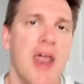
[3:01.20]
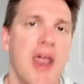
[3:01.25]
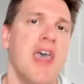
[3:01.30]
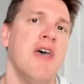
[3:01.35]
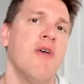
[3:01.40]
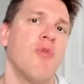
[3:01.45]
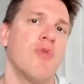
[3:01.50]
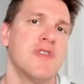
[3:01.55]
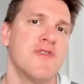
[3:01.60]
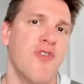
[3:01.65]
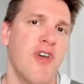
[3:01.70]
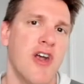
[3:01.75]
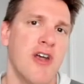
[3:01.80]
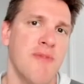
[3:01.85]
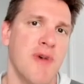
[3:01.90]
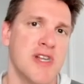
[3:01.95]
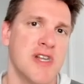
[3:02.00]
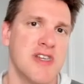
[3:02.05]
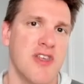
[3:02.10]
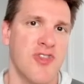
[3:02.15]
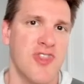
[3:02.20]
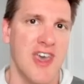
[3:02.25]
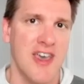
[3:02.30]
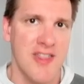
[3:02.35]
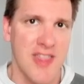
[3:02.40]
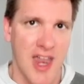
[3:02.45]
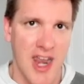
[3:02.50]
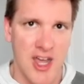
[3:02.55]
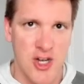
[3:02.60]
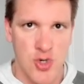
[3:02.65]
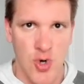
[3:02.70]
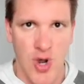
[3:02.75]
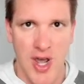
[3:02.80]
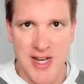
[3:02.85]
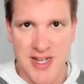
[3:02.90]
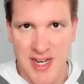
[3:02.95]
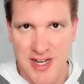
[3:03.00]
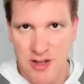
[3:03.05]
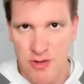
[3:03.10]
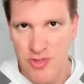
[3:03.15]
it was very much a thing that I
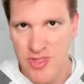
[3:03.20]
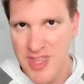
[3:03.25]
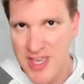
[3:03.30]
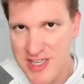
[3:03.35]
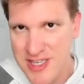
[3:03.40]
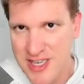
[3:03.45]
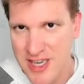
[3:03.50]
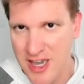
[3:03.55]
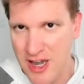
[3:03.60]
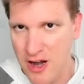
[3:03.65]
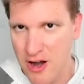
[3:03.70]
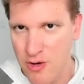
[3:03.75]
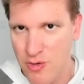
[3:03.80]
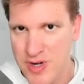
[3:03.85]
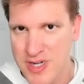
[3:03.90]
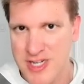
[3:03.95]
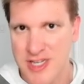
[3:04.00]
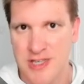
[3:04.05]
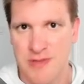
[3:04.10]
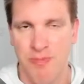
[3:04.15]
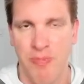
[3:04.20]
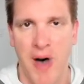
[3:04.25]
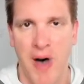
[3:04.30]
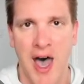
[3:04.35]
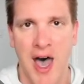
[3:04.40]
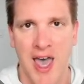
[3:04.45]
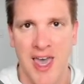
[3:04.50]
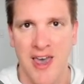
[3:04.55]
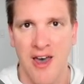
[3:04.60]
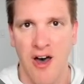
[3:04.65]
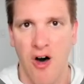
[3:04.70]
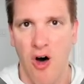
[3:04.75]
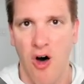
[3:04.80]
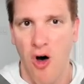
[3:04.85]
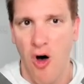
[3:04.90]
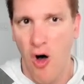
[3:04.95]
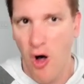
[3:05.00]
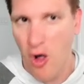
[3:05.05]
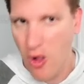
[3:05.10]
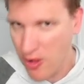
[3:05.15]
tried to do this year, which is buy
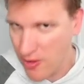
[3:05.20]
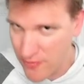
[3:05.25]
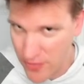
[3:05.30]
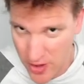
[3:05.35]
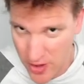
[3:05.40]
all of the